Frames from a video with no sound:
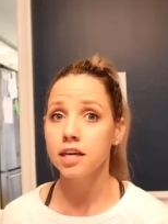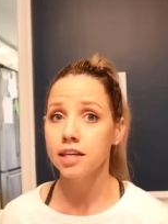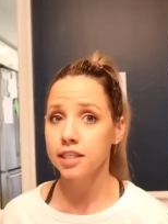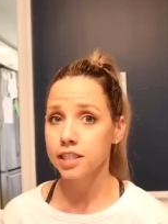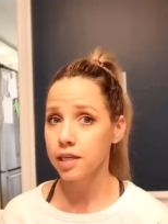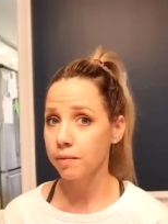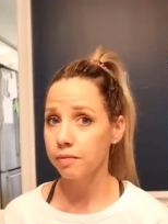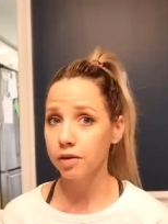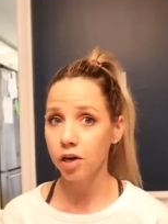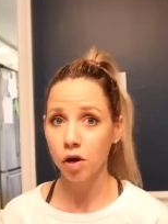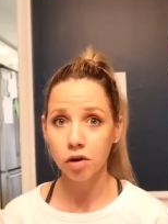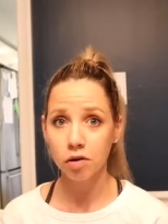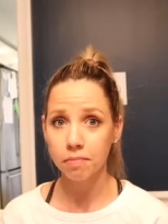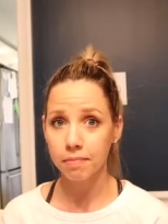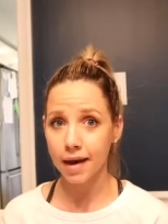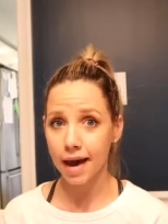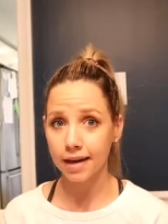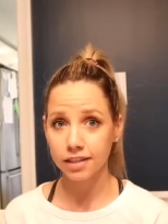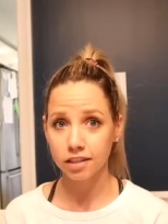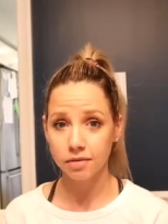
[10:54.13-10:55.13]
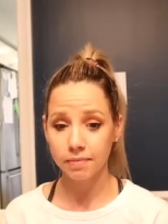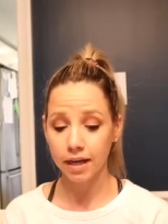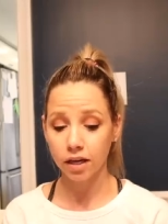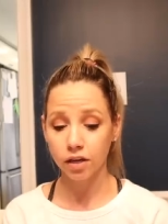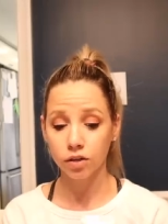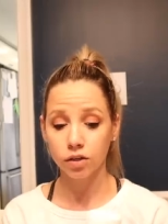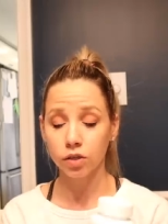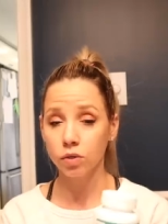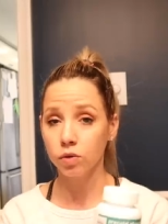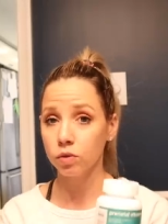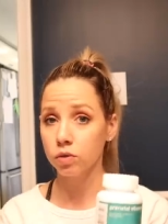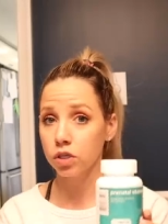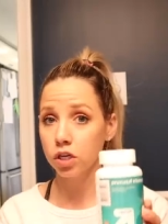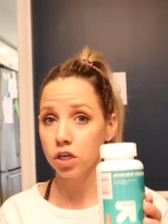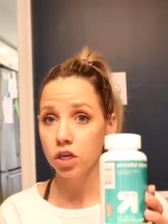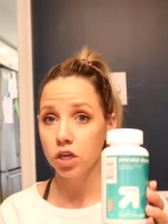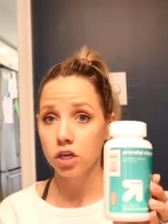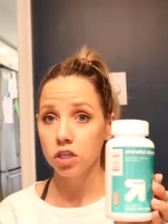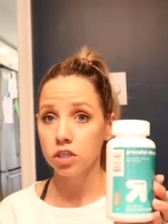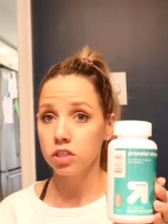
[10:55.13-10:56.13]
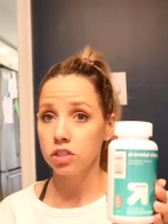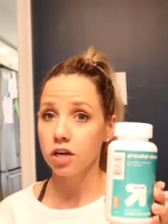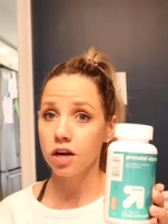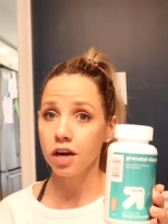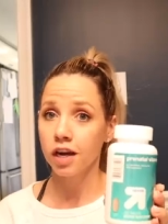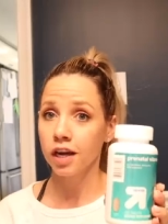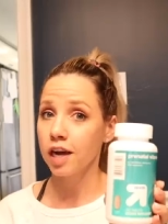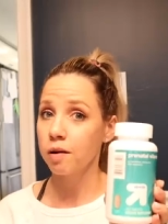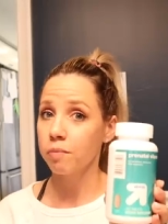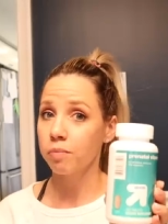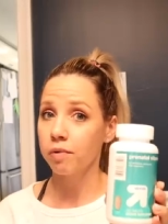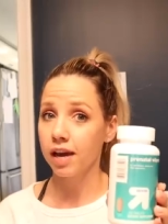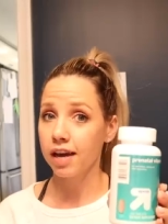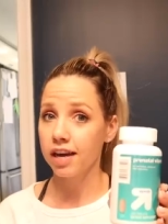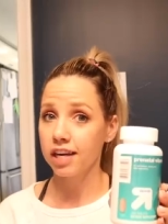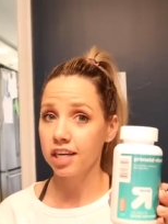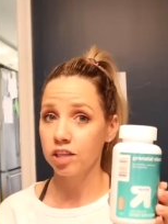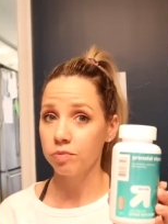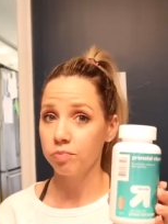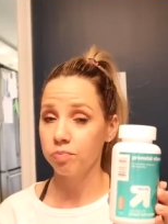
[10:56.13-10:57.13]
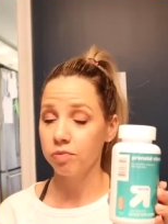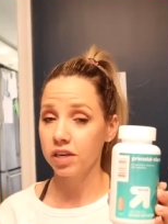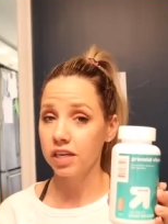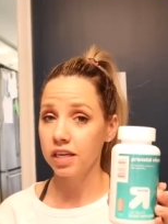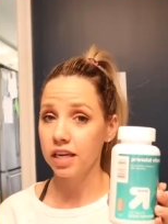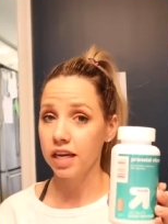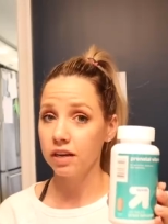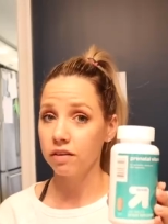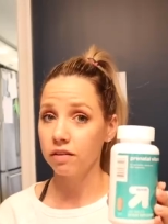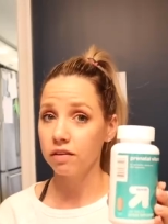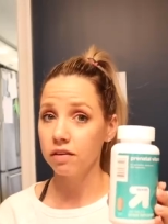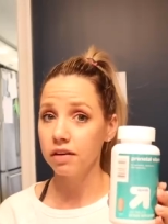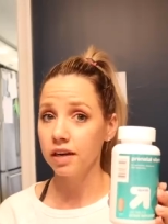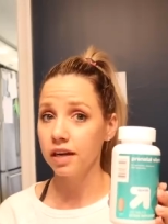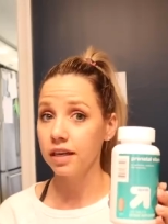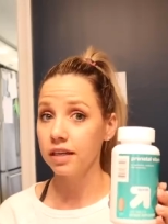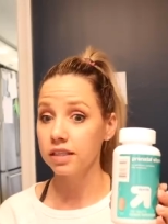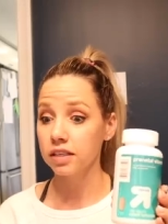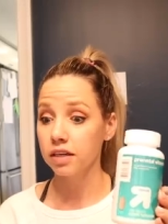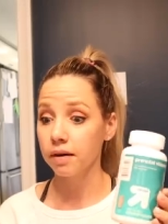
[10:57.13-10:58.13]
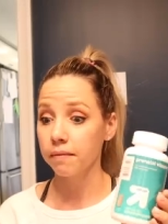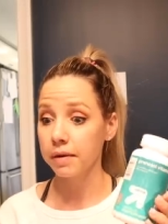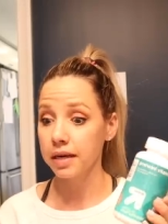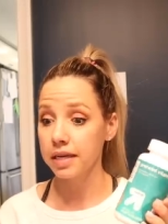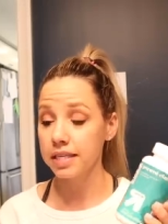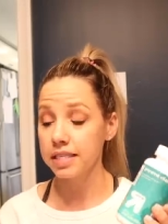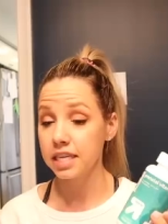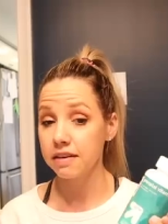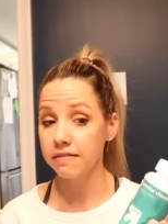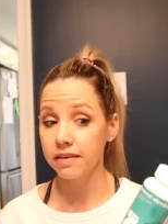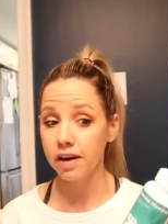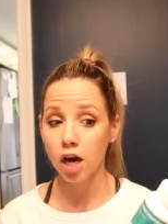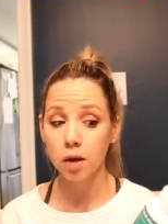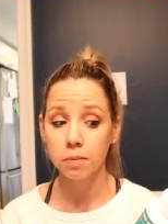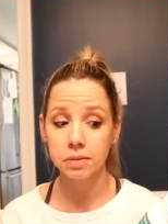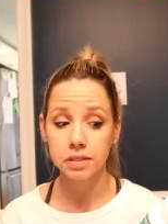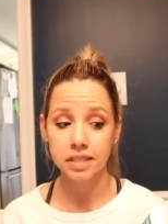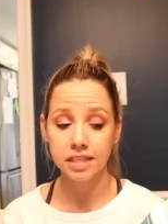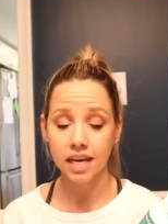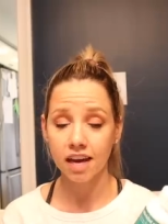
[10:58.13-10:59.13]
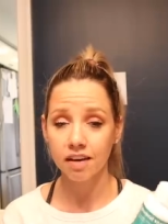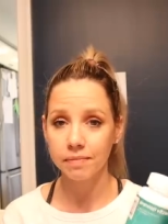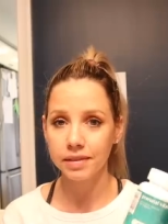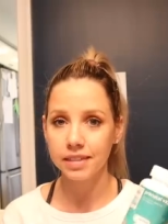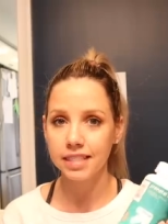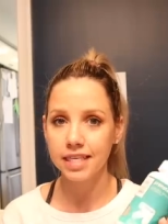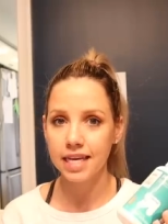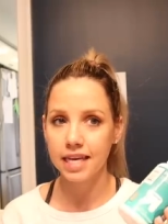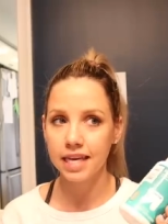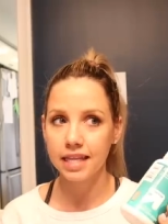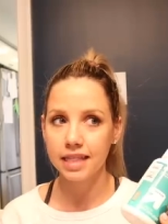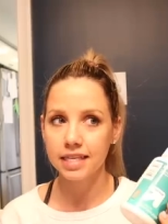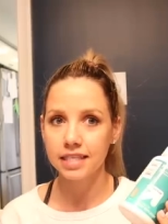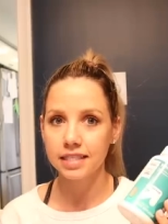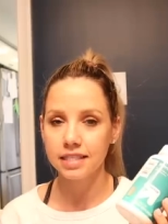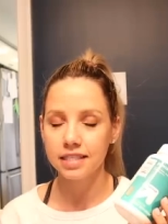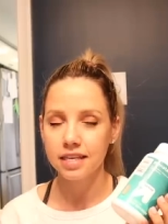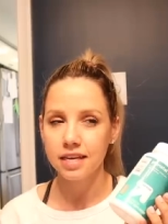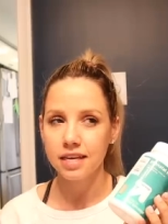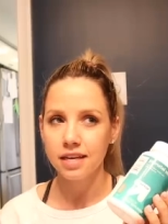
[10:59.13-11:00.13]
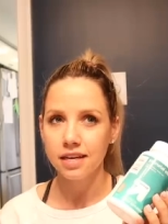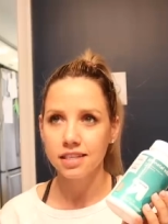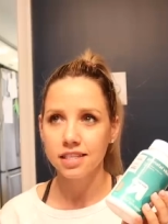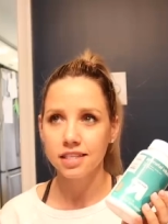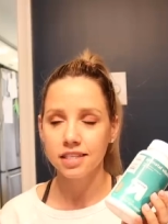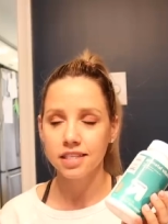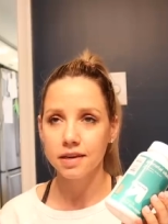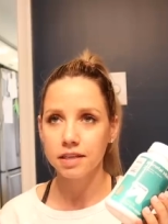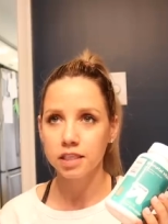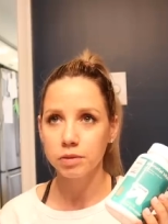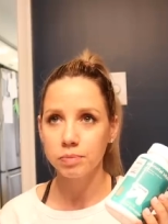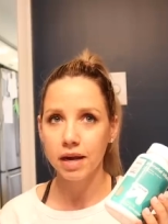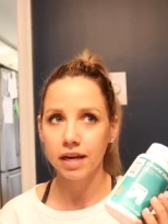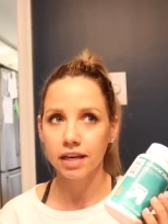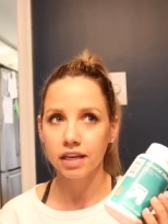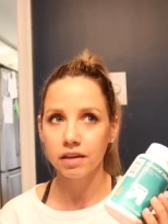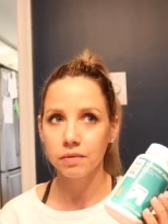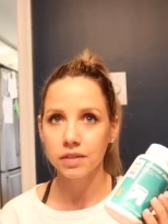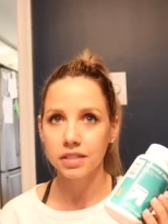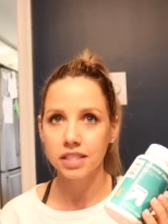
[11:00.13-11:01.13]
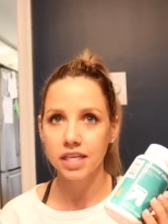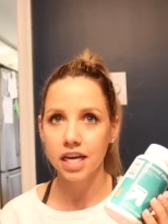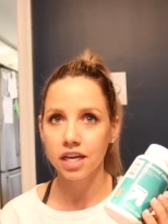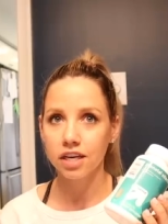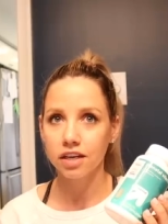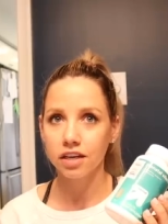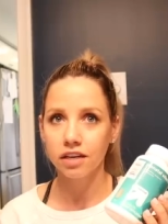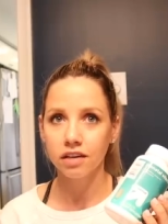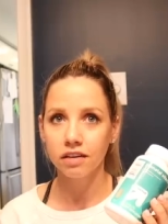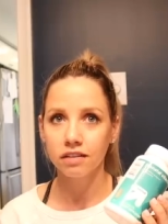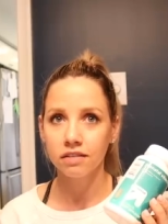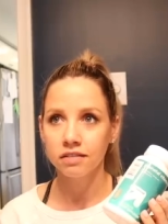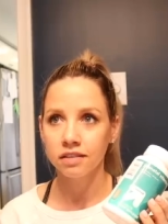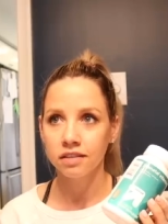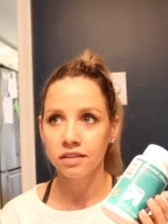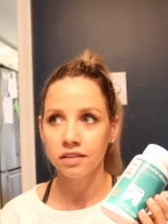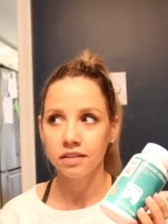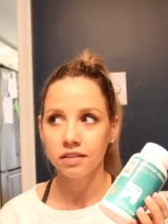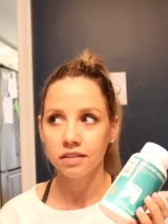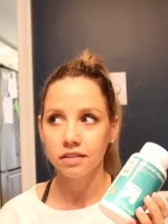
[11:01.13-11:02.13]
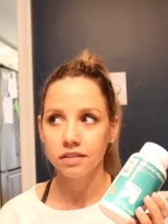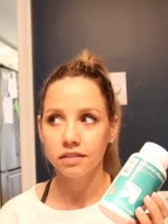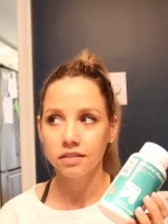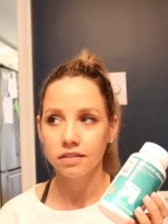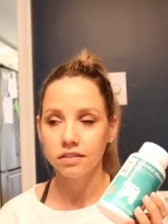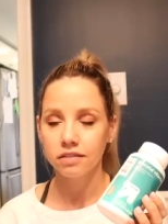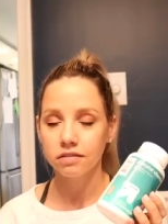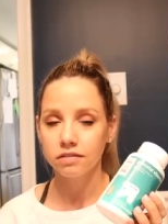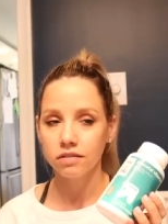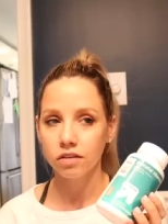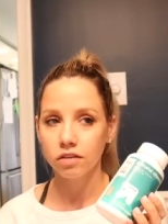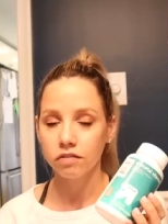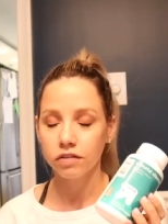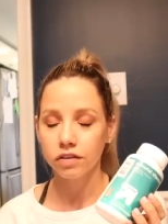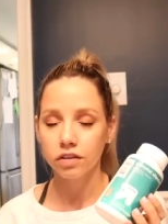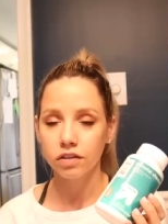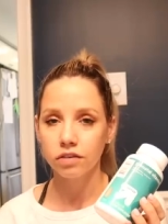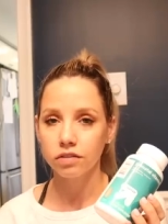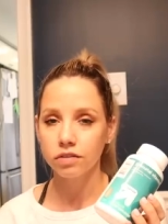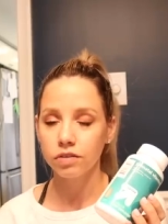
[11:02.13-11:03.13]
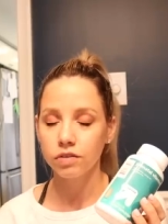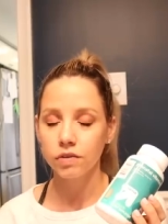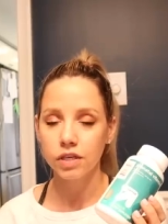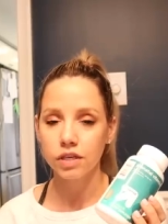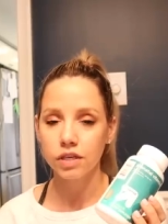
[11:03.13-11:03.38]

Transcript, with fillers: So I'm going back to my good old Target brand prenatal and I'm gonna see if it helps because I've been taking this since I was pregnant with Tanner over two